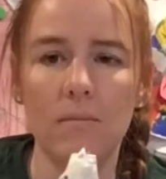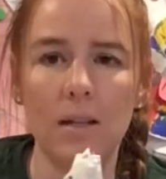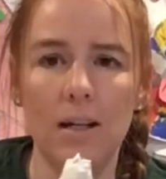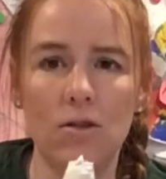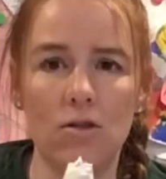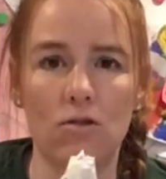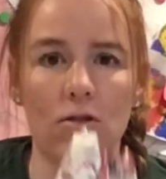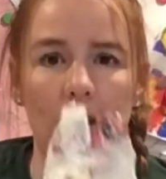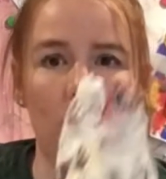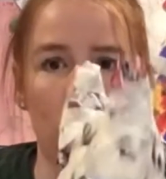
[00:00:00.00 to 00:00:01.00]
and just
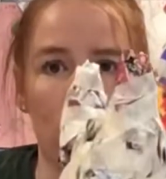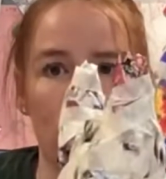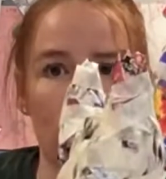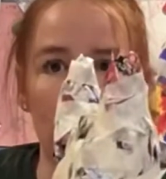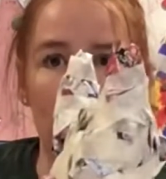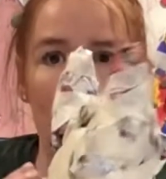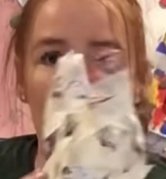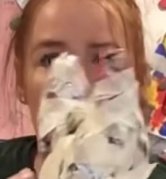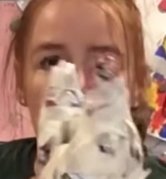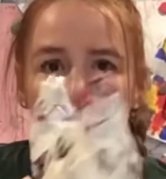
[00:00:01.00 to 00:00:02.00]
try to protrude that
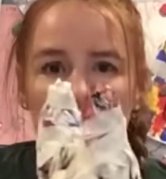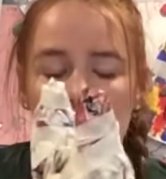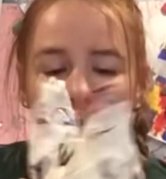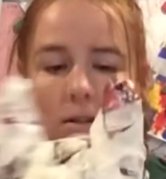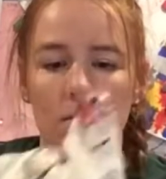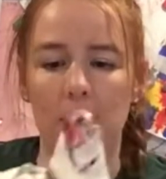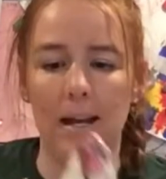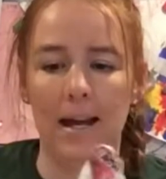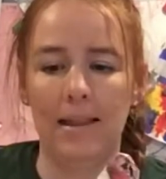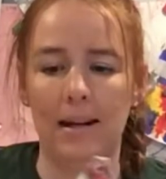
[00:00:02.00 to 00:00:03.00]
out just a little
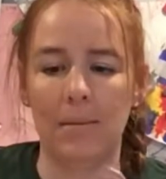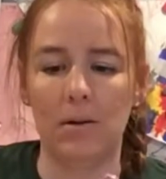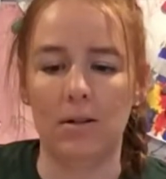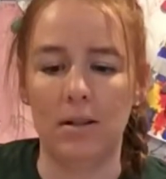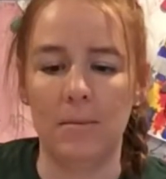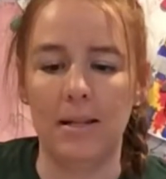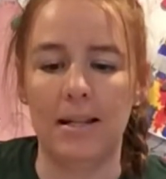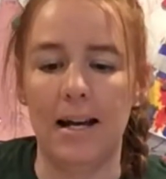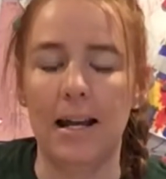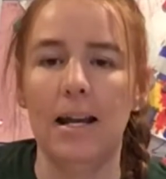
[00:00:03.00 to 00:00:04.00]
bit, and then I'm going to be
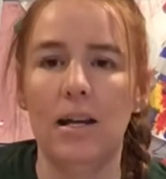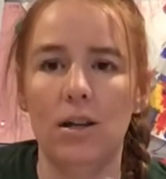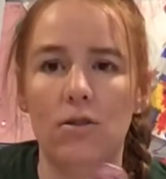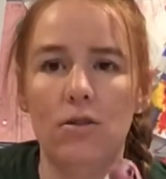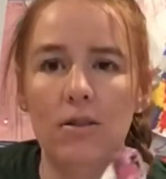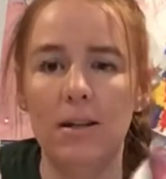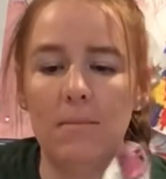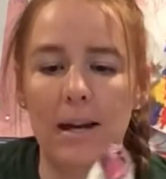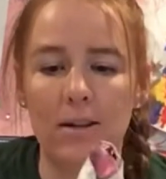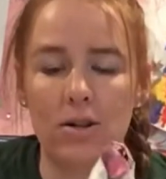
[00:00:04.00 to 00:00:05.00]
done. You do need to
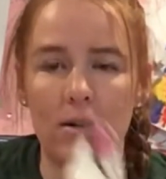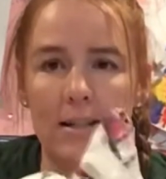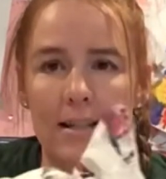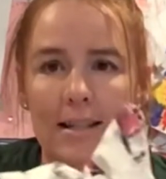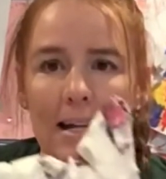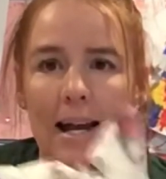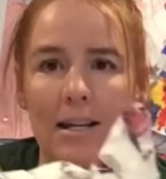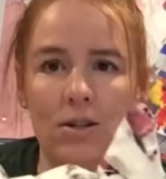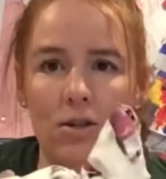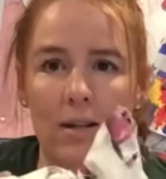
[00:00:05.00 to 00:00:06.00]
make sure it's as
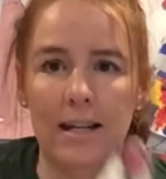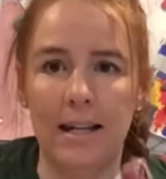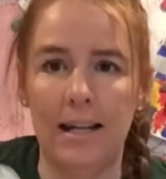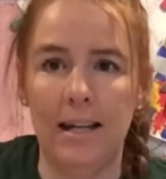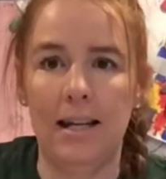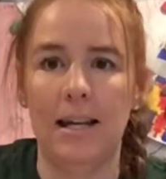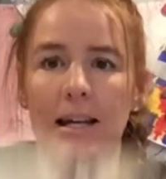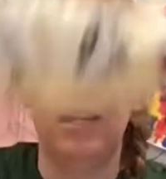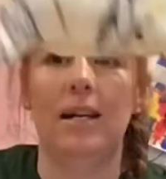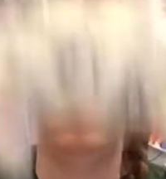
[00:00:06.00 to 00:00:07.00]
tight as you can get it.
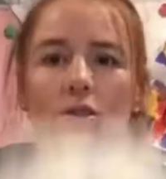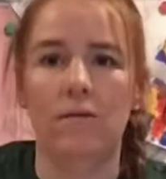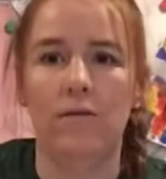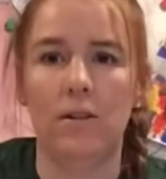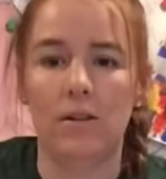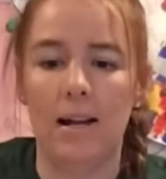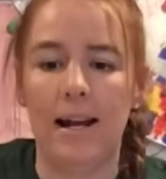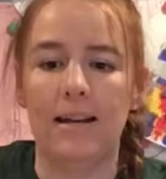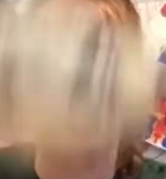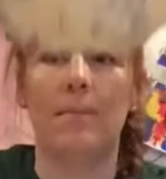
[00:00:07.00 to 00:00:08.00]
It should feel
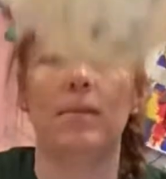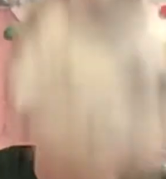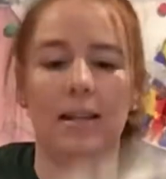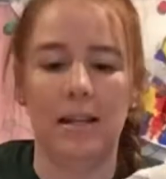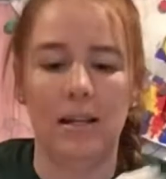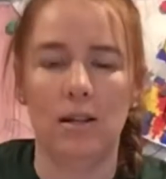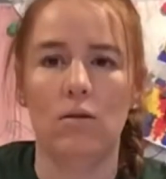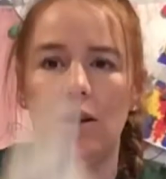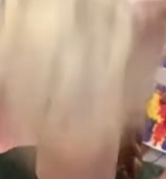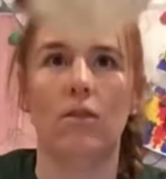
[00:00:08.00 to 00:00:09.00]
like something that
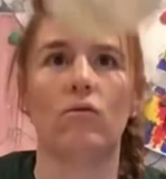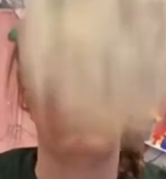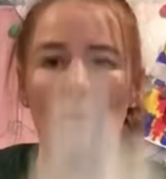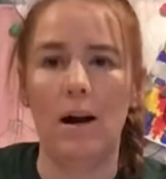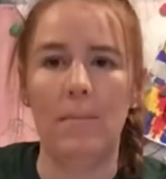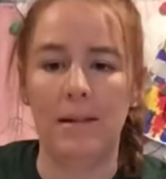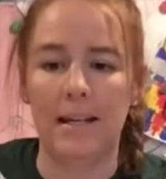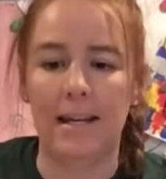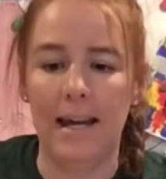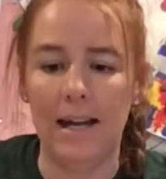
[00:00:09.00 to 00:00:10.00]
you can throw up
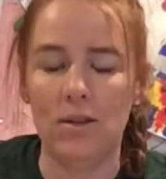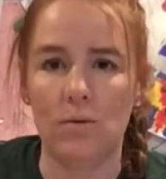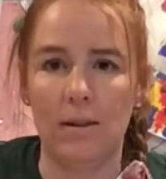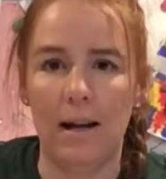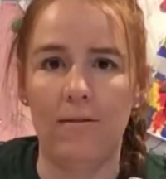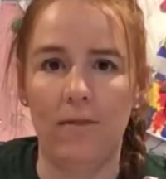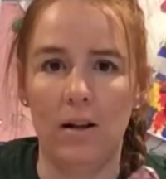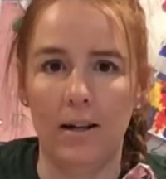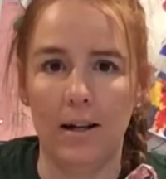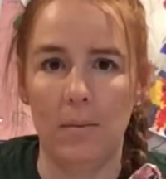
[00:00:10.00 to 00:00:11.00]
and catch without
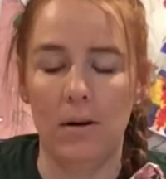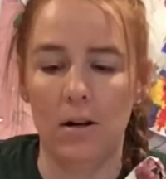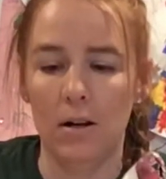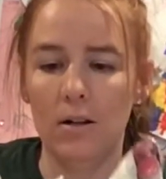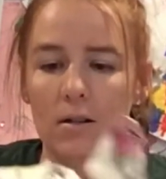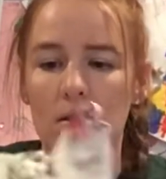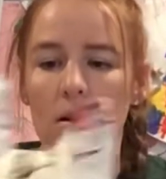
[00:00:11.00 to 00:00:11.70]
falling apart.